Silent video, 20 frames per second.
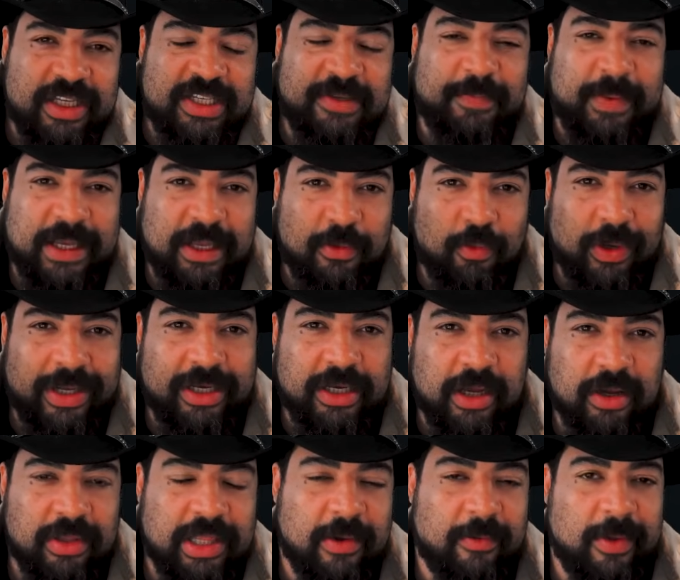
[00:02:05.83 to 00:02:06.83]
speed
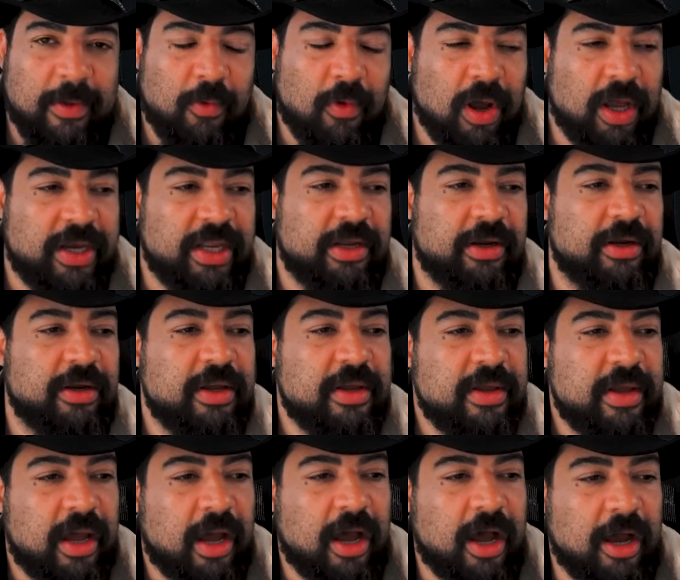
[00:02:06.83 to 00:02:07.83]
window that we want here,
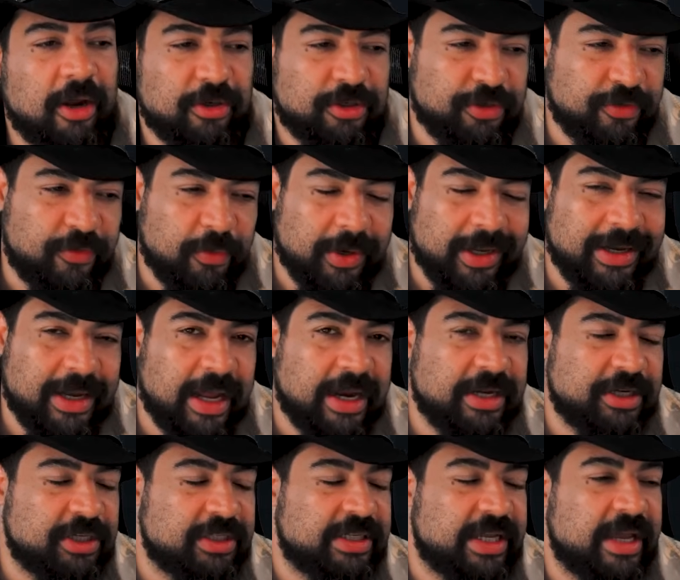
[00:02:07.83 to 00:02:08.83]
uh, or 249, I
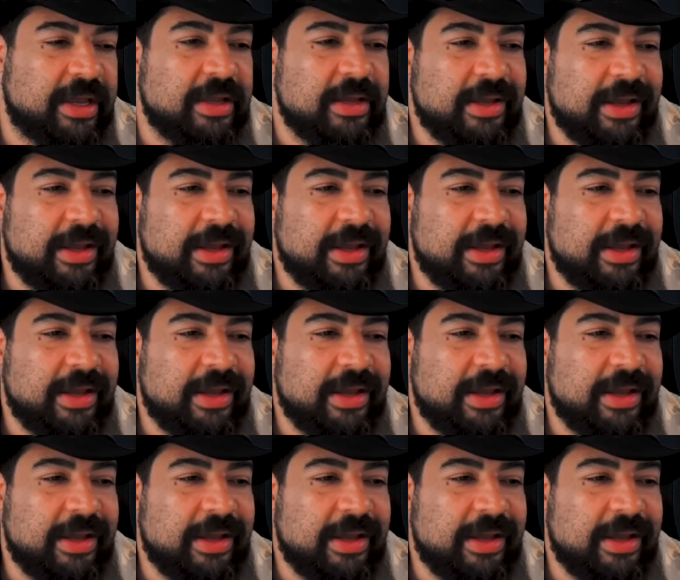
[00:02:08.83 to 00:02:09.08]
should say.